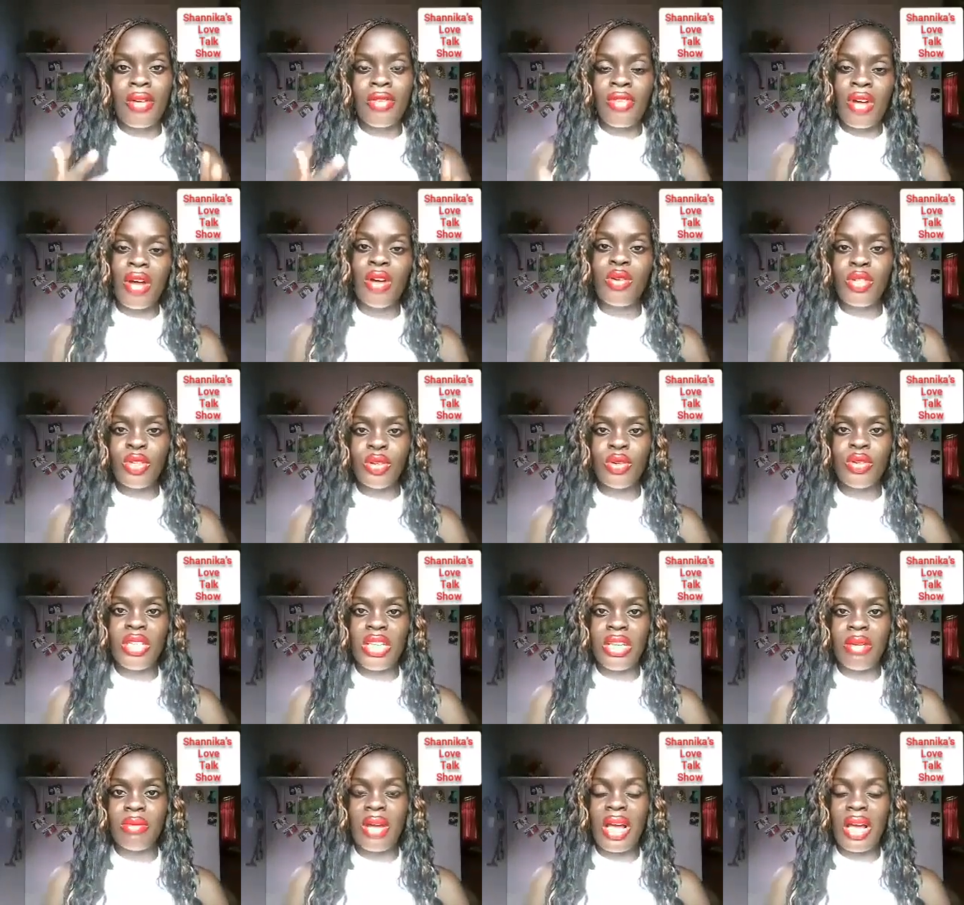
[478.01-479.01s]
found your
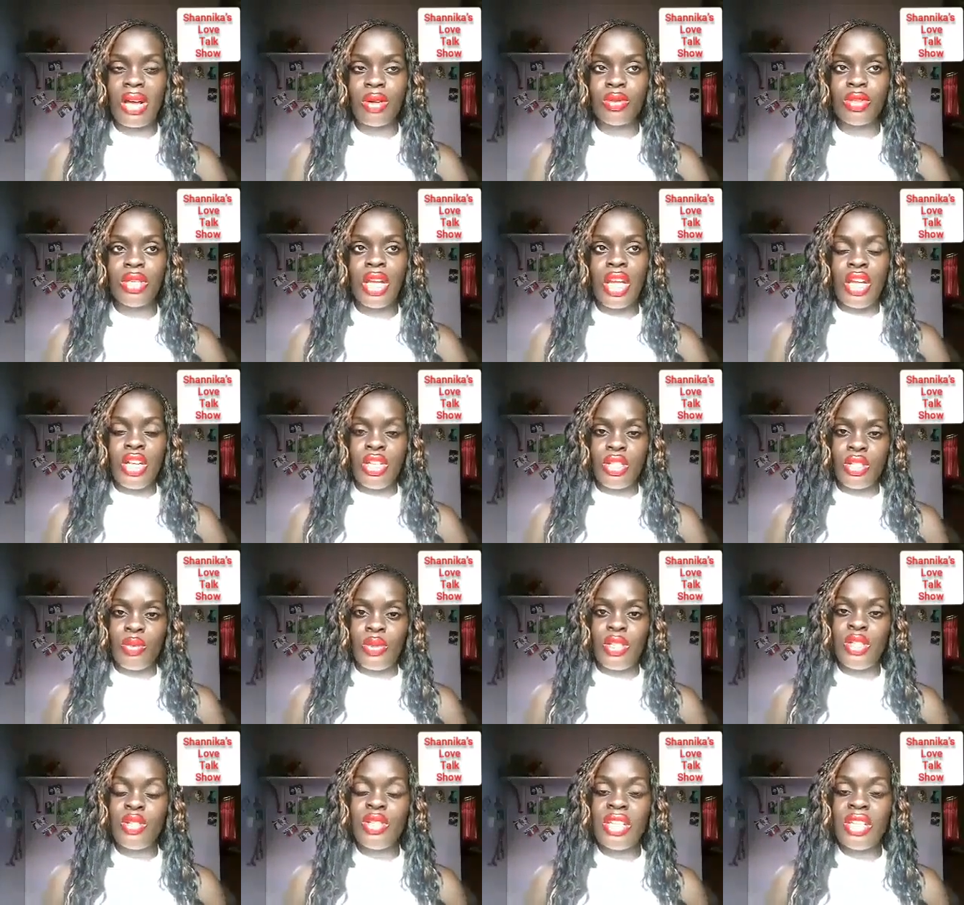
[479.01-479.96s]
name out so when you